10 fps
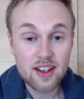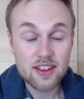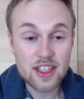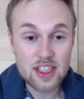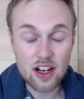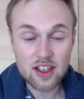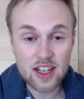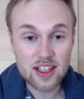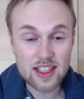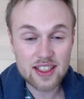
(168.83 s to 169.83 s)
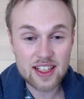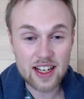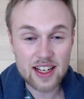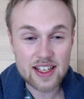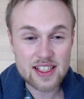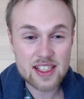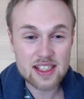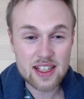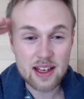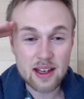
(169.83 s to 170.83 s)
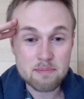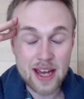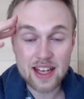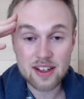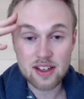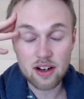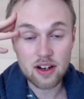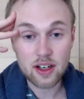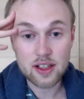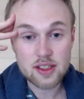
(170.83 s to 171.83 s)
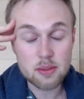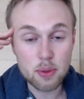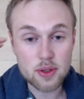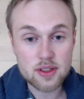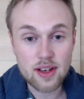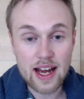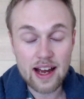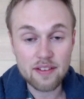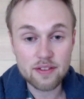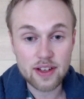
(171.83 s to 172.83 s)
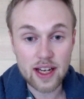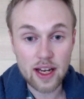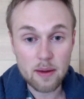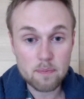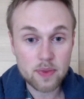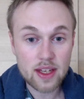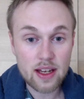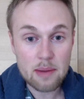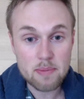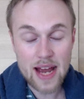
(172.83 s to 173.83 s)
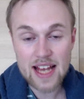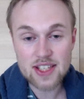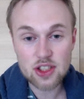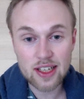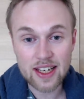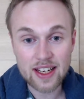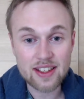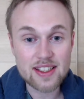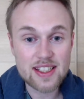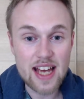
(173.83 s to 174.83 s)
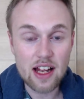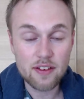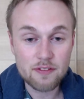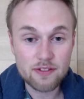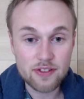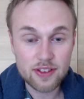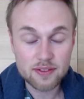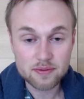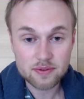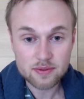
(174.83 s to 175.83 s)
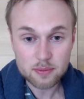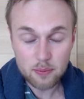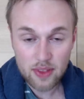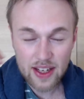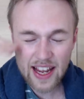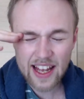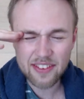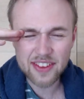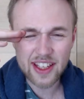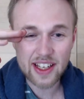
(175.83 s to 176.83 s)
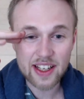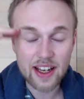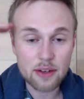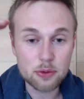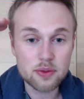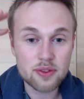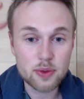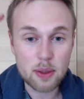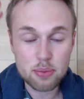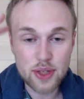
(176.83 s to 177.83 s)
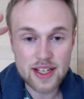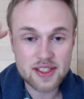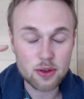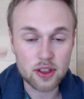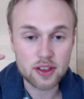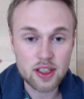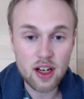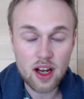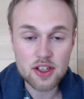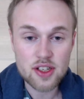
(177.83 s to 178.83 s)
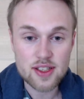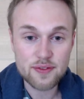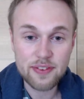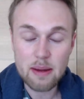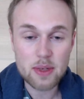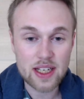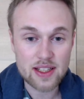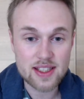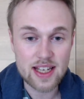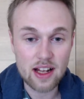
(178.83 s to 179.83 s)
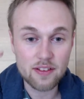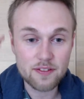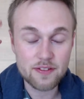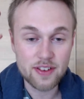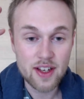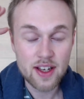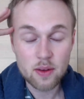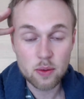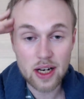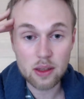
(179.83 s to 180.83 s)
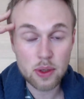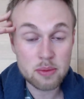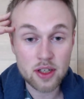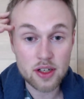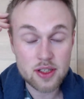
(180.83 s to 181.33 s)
the Jungian idea is uh, men are supposed to have uh, a masculine self and uh, a repressed or unconscious feminine self, while women are